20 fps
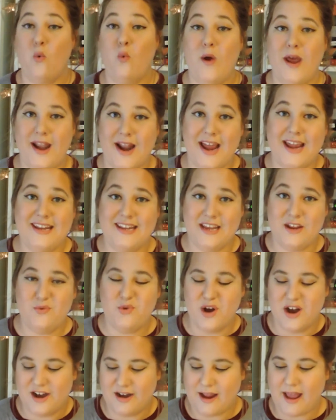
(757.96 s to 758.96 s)
When I
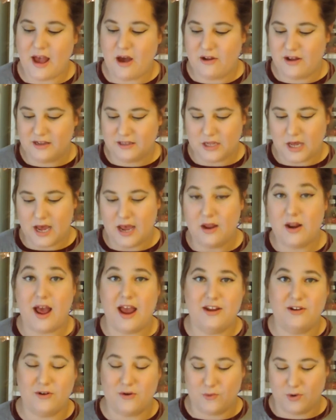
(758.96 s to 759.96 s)
did work out a lot,
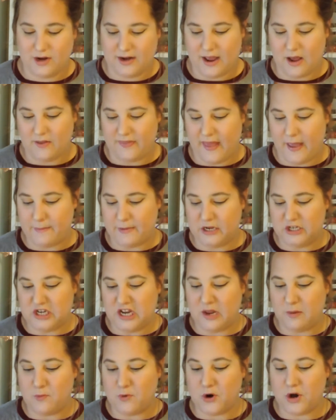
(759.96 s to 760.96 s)
I don't work out that
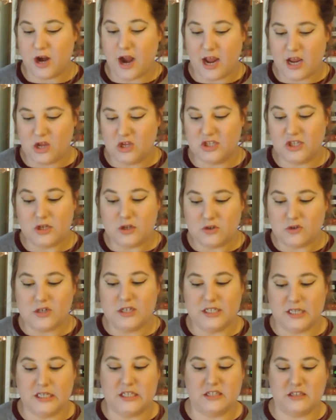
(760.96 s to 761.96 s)
much anymore. I used to use
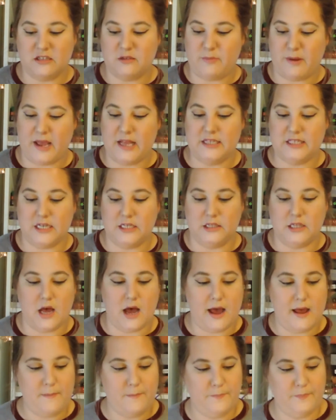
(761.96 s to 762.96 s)
resistance bands a
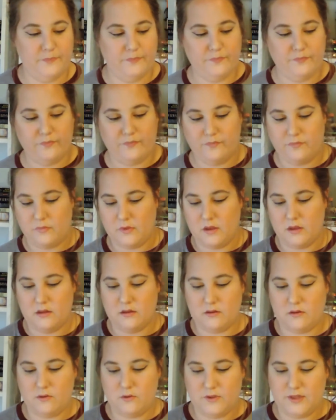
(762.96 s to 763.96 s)
lot.
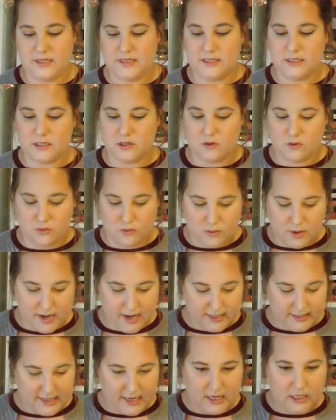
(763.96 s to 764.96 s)
Oh, this is a cool
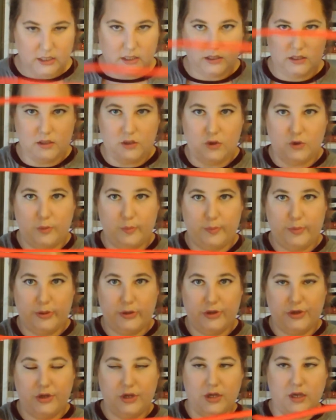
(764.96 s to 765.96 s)
one. It's like a loop.
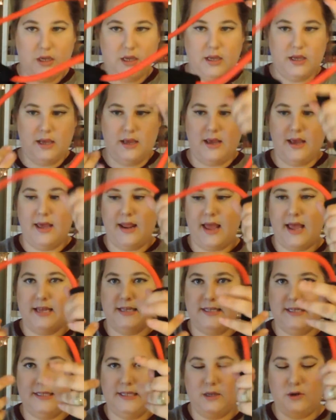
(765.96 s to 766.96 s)
And it
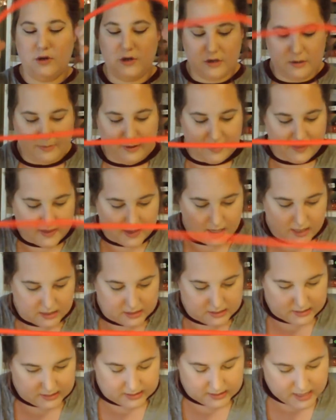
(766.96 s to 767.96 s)
has these little grippy
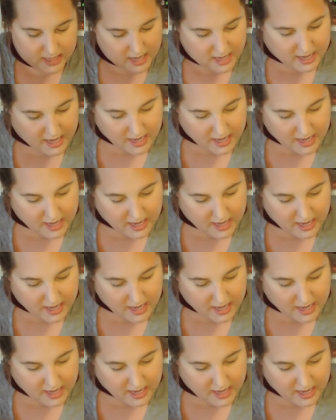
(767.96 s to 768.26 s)
things.